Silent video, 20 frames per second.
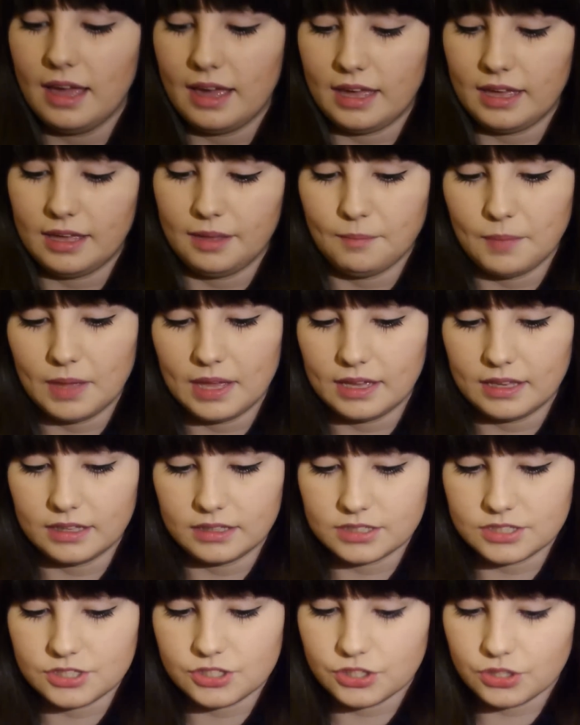
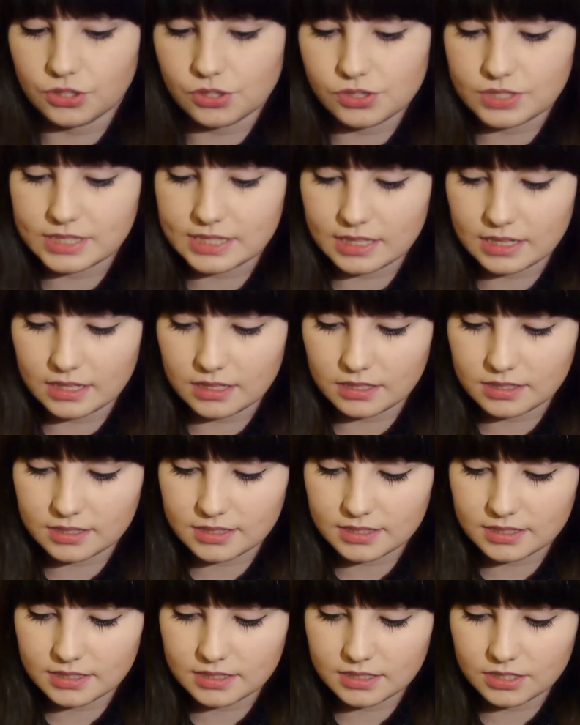and you use
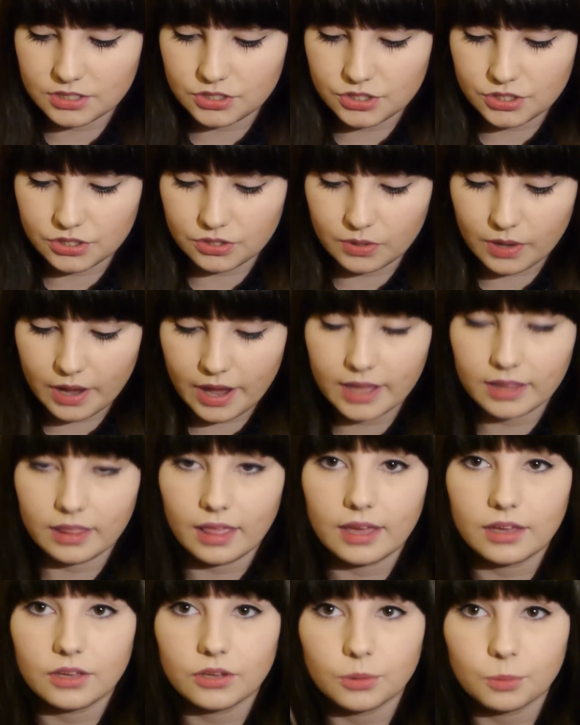this to
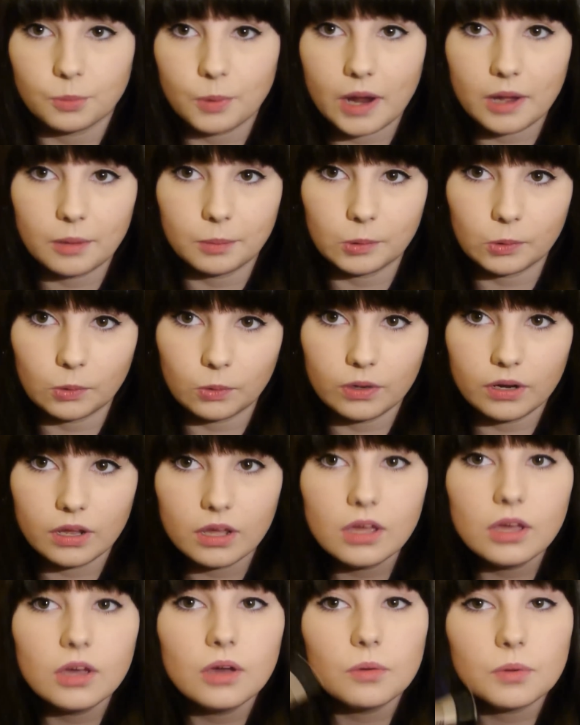highlight your brow bone,
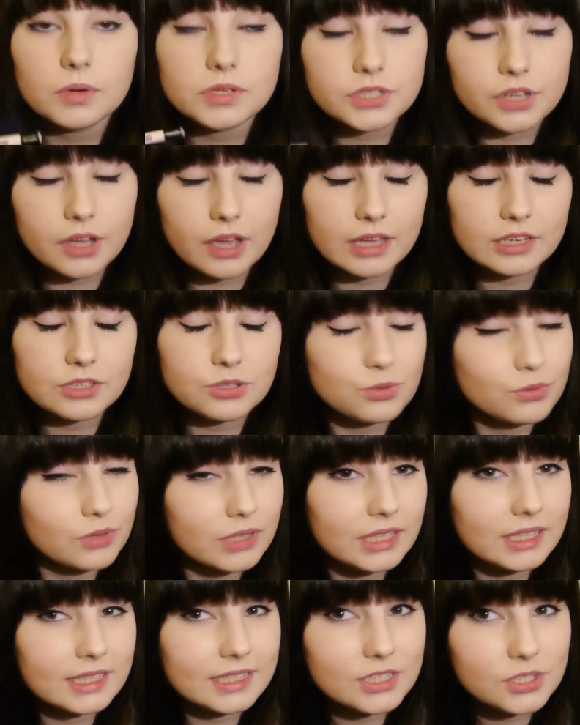which I don't
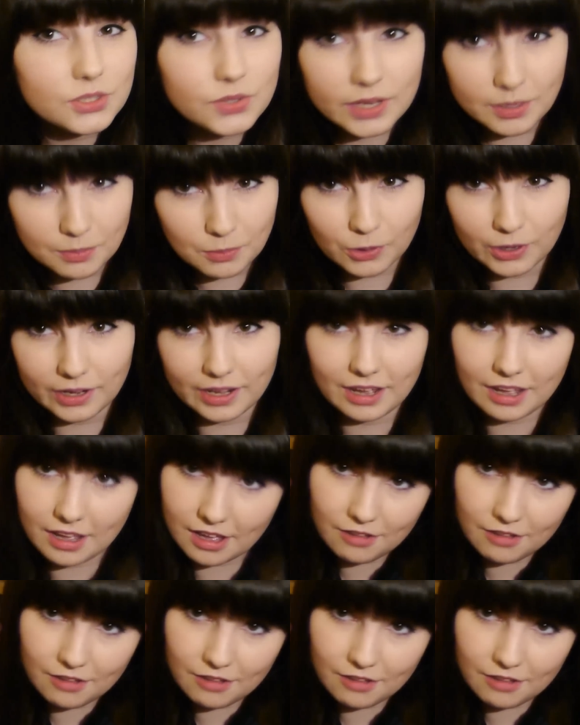really need to do anymore now. I